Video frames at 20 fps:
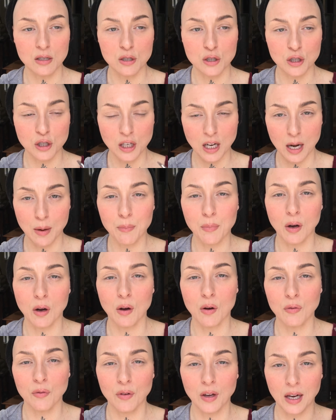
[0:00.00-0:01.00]
shape
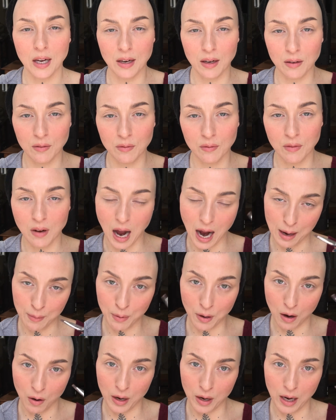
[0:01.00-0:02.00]
of a
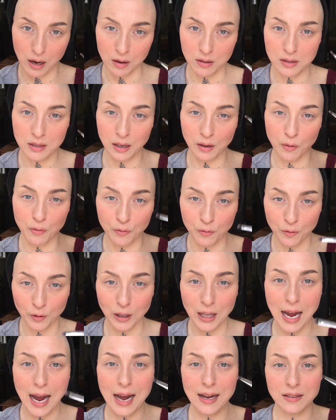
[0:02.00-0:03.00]
eyebrow hair. It's like a
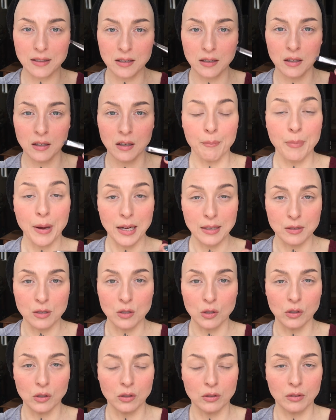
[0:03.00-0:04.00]
flat
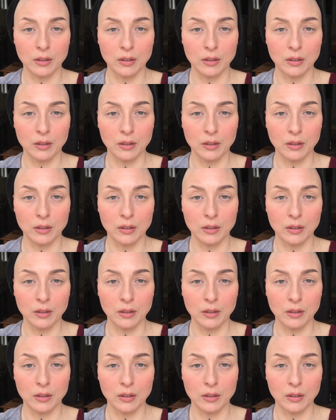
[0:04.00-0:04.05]
pencil,